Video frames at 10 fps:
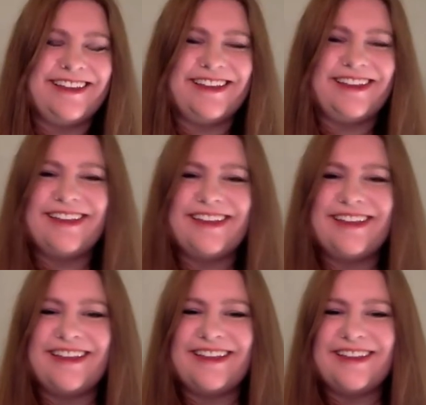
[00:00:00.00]
Your
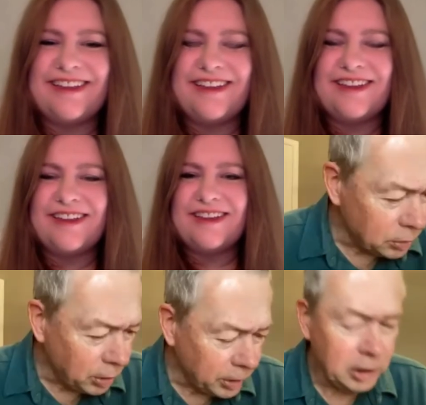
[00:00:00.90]
first one, you're
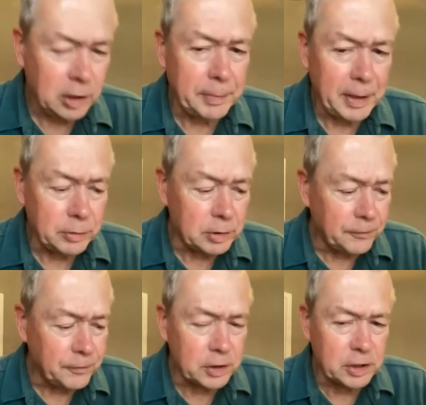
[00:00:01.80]
talking about
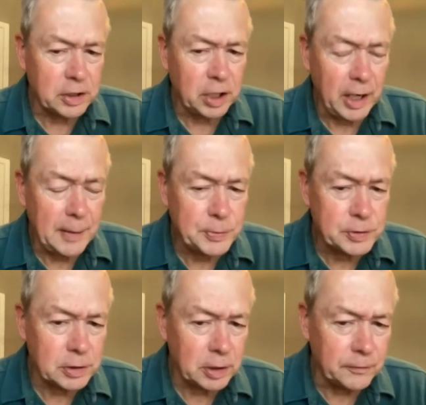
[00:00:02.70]
different
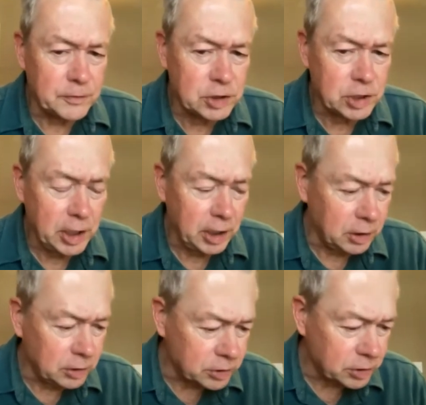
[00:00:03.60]
types of
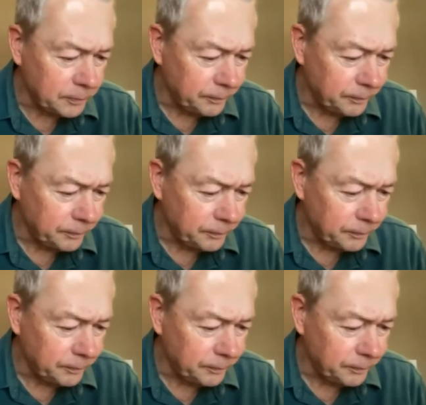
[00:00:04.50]
change.